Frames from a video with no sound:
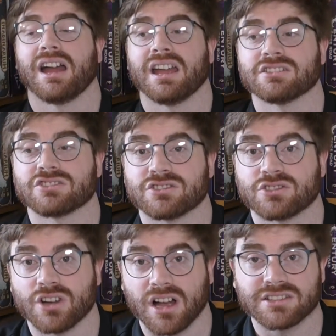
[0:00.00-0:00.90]
It
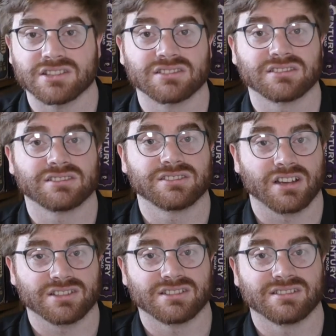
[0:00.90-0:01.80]
just
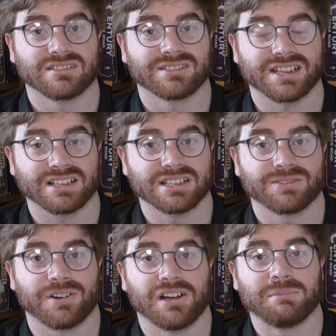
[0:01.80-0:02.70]
doesn't
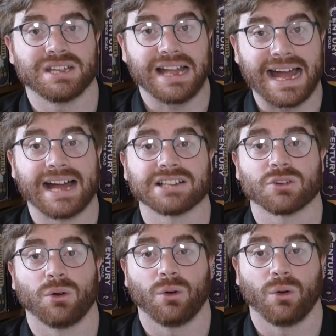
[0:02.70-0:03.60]
satisfy me
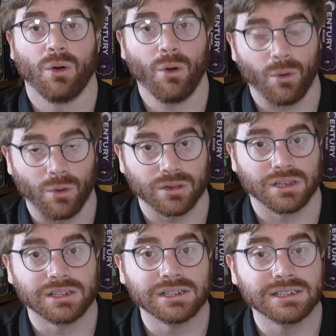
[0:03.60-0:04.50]
at all.
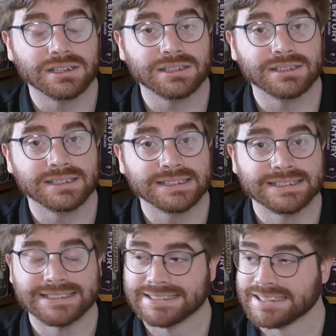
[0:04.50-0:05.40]

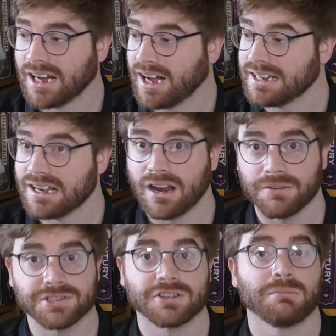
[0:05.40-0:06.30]
I
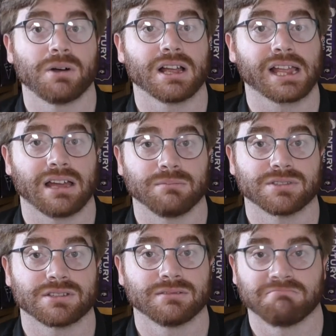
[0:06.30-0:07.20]
love Stonemaier
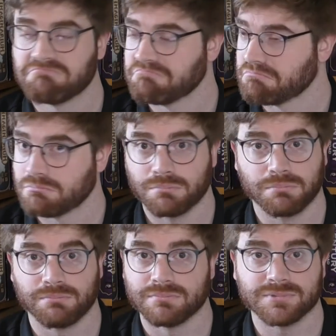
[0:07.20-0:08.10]
games.
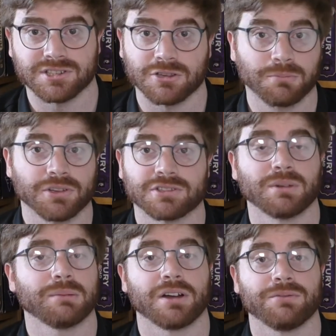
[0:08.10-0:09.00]
Still
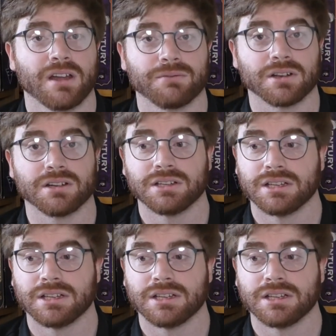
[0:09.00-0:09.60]
possibly my favourite